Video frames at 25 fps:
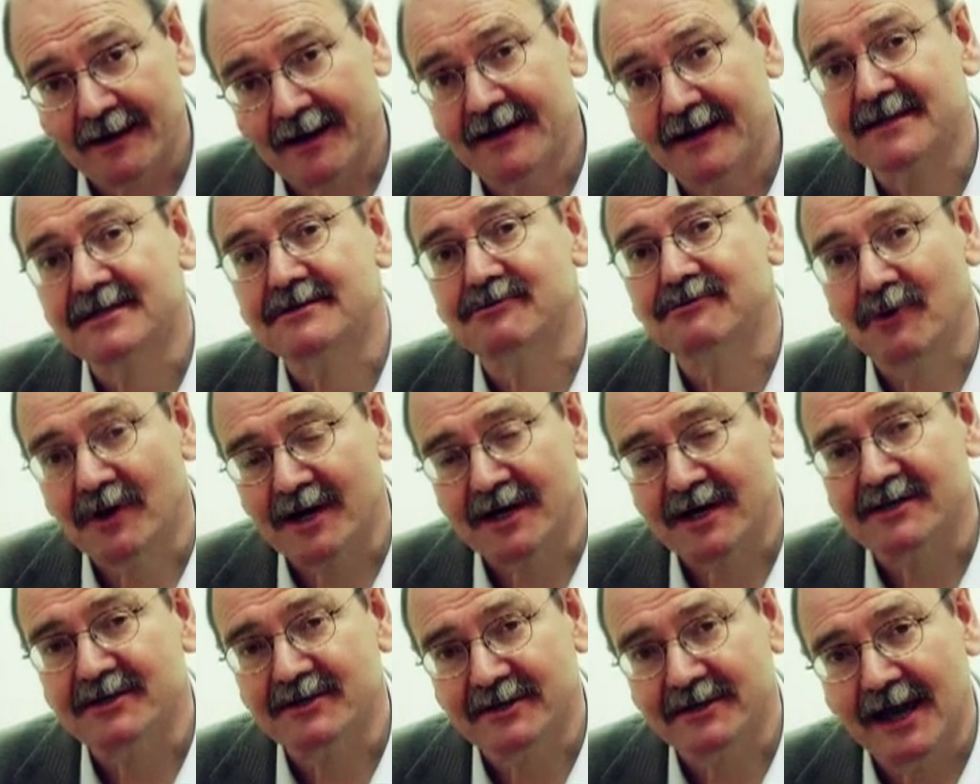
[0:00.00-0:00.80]
Let's
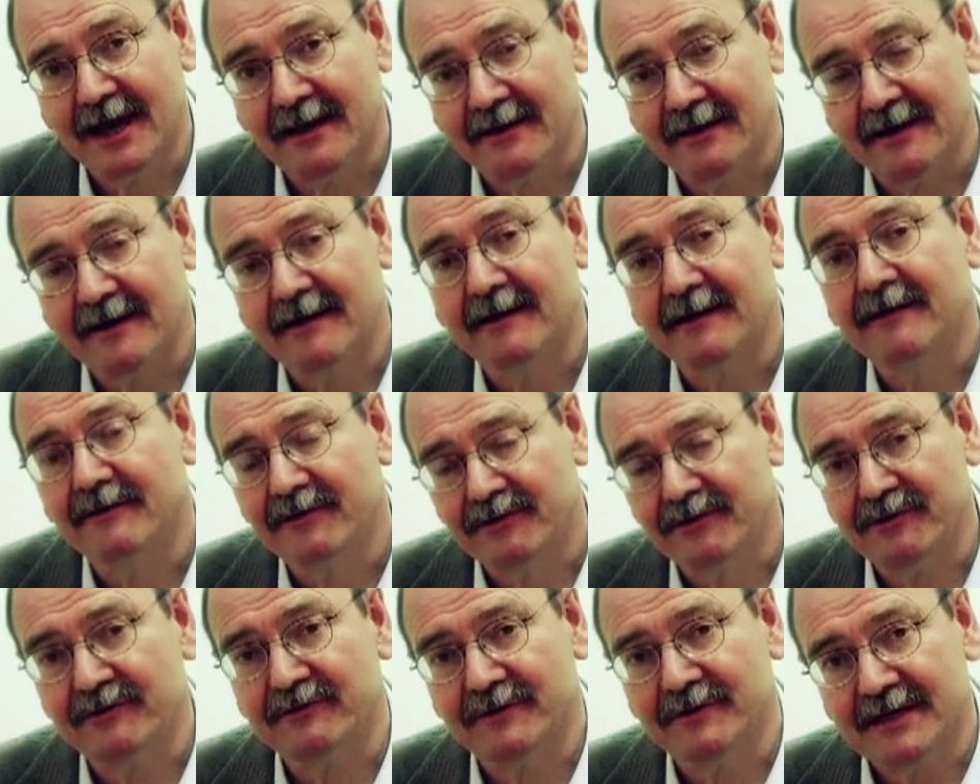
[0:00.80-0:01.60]
work together
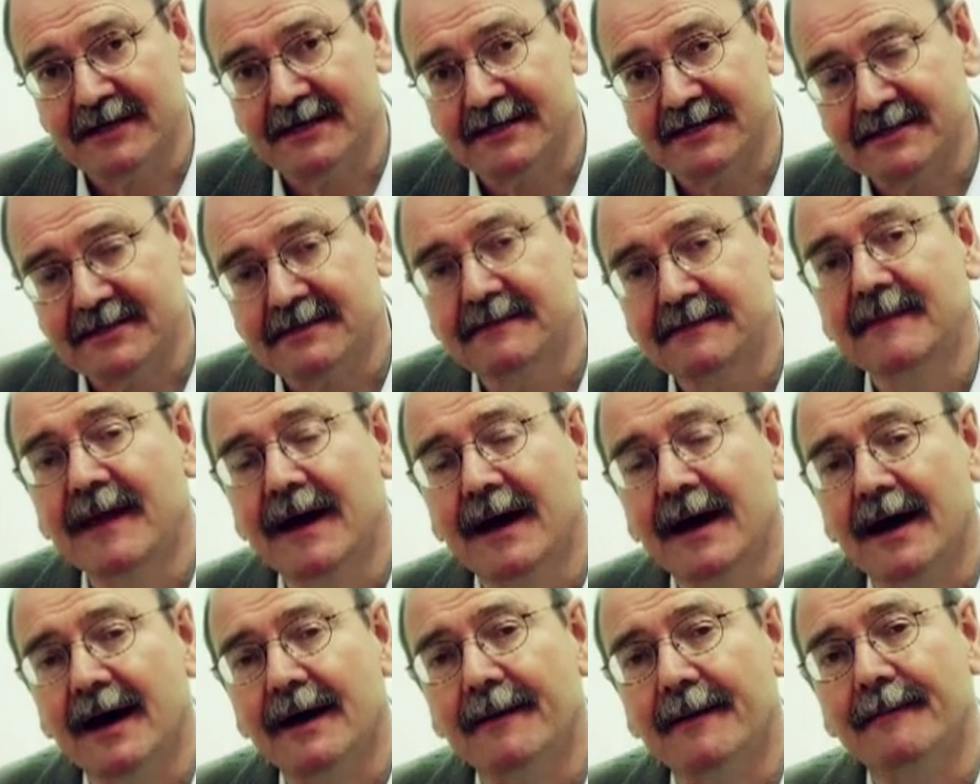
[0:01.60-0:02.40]
through this.
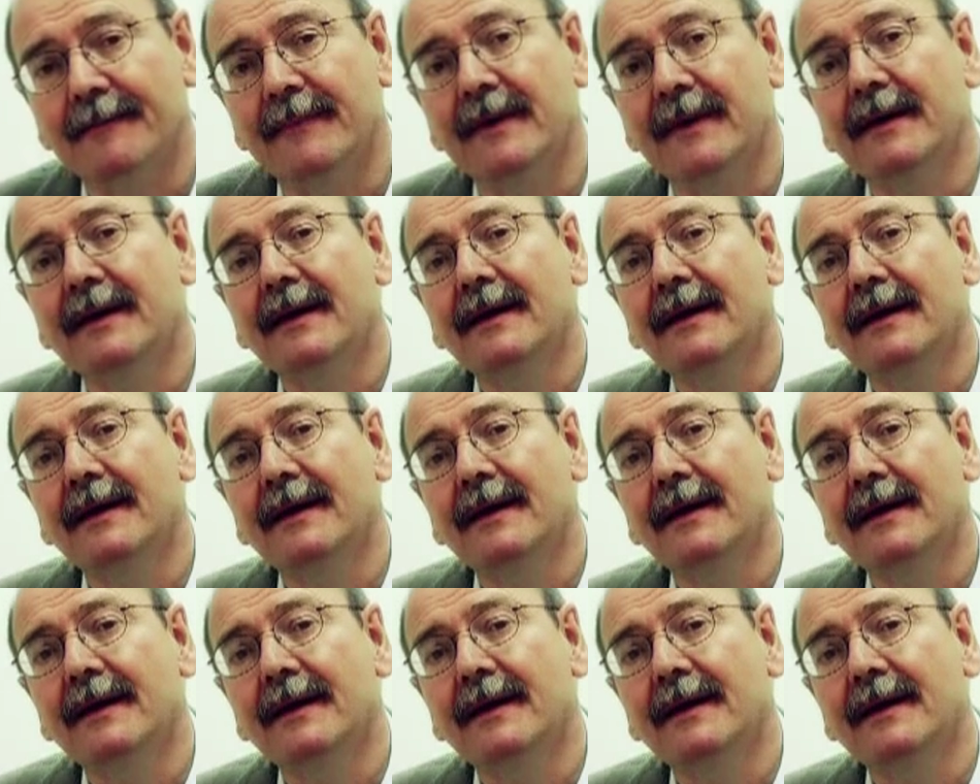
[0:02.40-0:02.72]
Um,